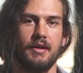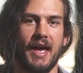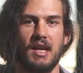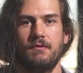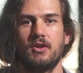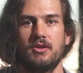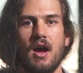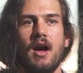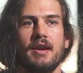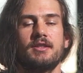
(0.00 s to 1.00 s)
And if you're
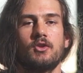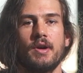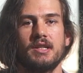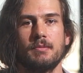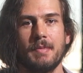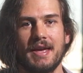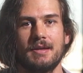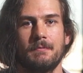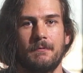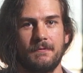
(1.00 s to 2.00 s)
not, it's going to make
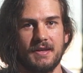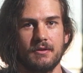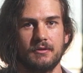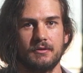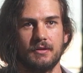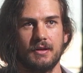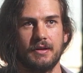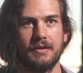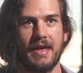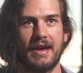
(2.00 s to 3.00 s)
him feel
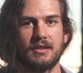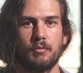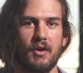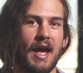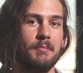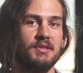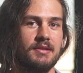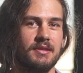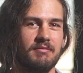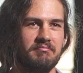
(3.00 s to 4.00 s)
that
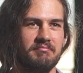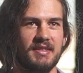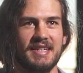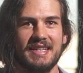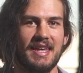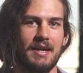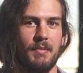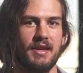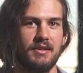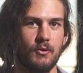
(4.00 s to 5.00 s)
perhaps he can't
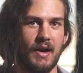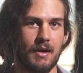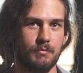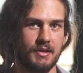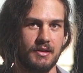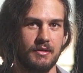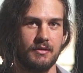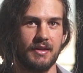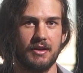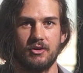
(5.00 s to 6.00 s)
make you happy,
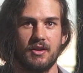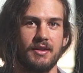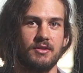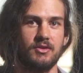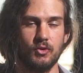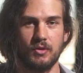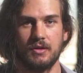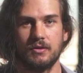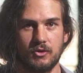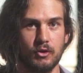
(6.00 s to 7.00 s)
that you're not
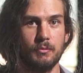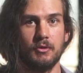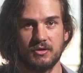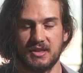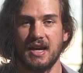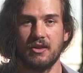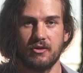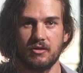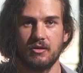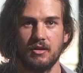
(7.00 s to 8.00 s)
suitable
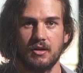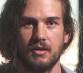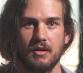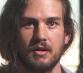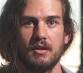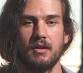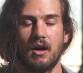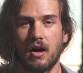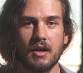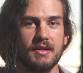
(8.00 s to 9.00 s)
together.
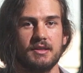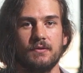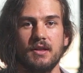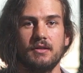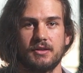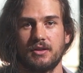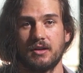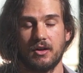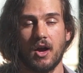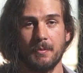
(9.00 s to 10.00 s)
A lot of these feelings are going
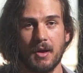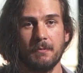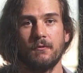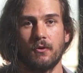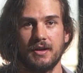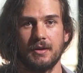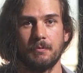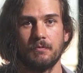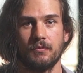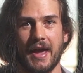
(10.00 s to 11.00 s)
to come up for
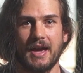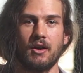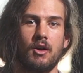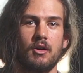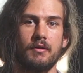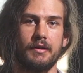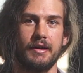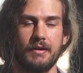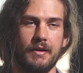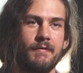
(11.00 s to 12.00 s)
him and are
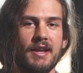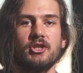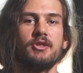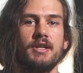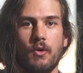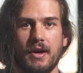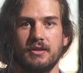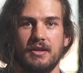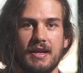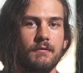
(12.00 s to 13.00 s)
eventually going
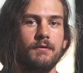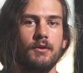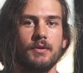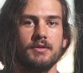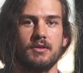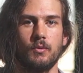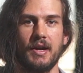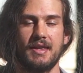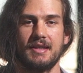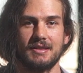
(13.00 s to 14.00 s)
to influence the
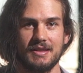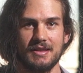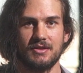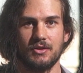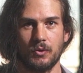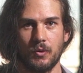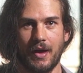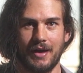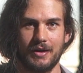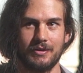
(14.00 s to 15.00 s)
way that he sees you
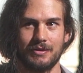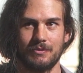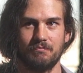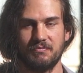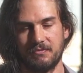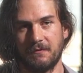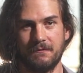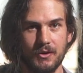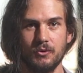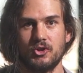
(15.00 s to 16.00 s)
and the
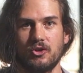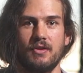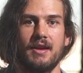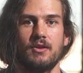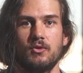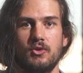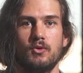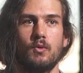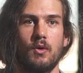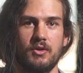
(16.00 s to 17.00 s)
future that you
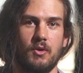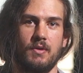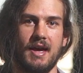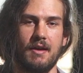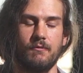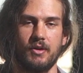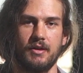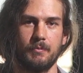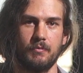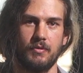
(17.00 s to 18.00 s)
do or don't have with
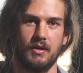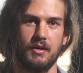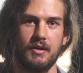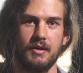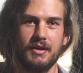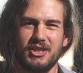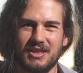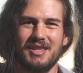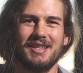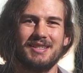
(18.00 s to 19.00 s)
him.
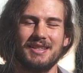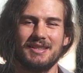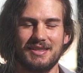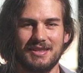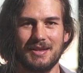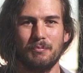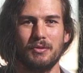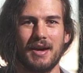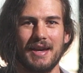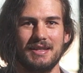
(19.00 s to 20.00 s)
Just this
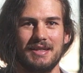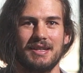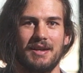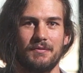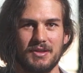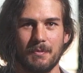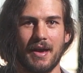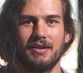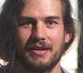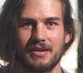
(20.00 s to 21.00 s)
simple idea of
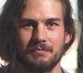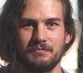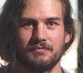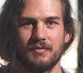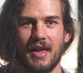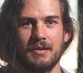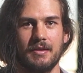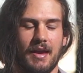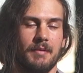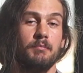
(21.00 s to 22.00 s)
smiling
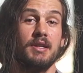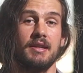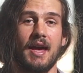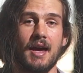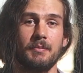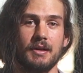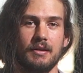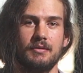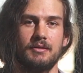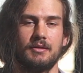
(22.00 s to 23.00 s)
and being happy.